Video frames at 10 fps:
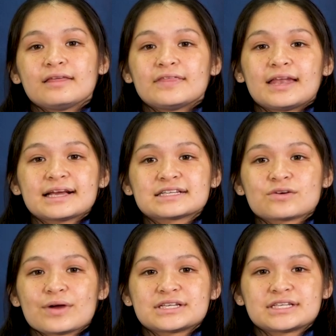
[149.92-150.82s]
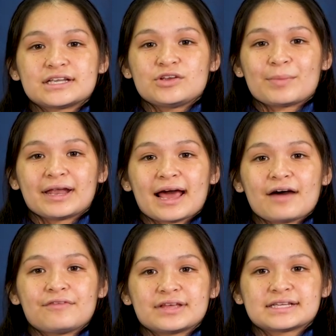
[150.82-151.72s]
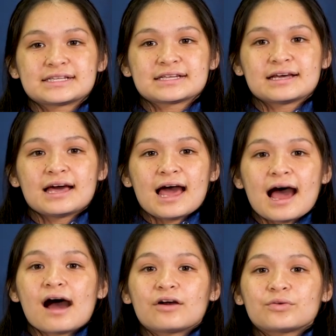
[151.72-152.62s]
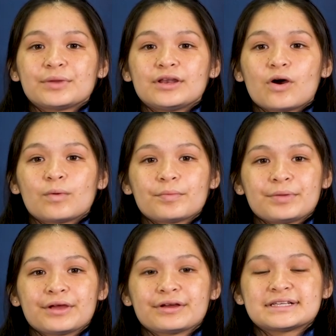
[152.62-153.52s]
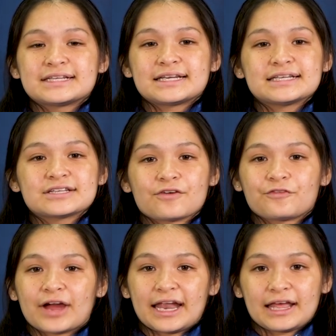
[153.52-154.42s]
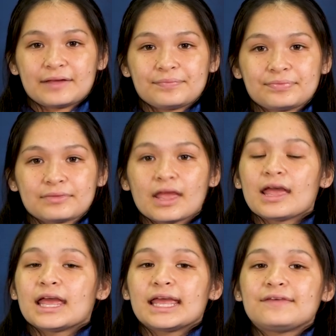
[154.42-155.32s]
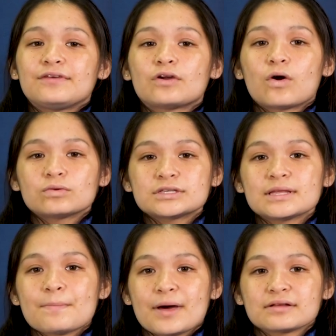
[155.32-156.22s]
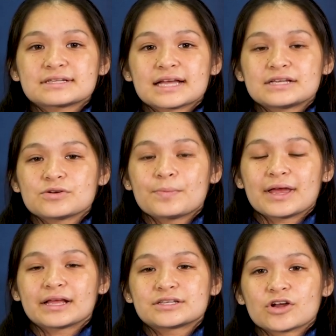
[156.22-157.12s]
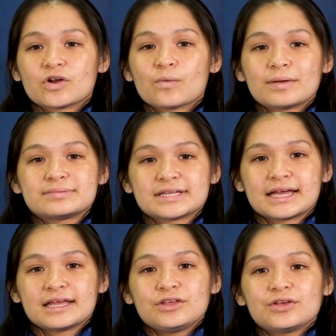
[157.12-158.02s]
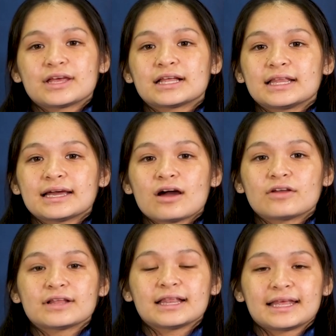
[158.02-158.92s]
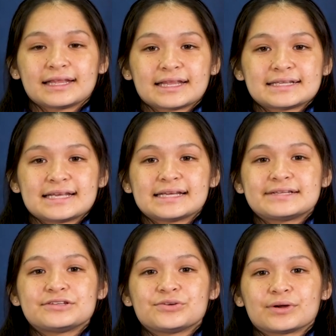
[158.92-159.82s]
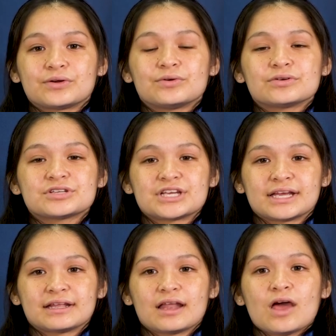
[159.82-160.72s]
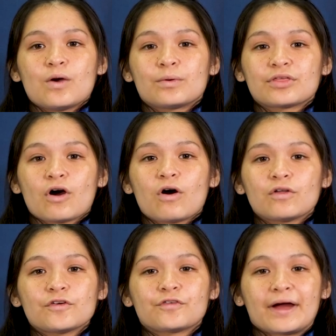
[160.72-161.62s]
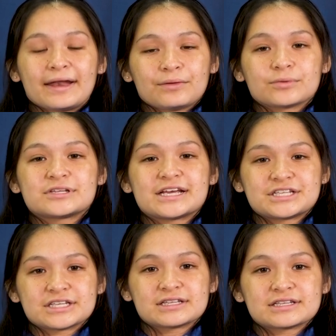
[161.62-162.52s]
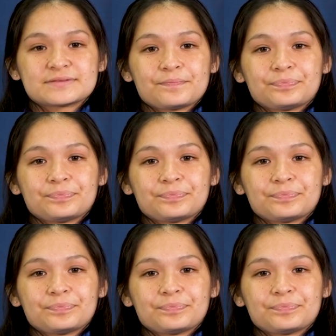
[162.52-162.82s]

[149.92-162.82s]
The next question you might have is, how do we know what periods it is on Friday? If you go to the Bell Schedule page on our website, you can click on the link that takes you to a Google Sheet with all the Friday rotations.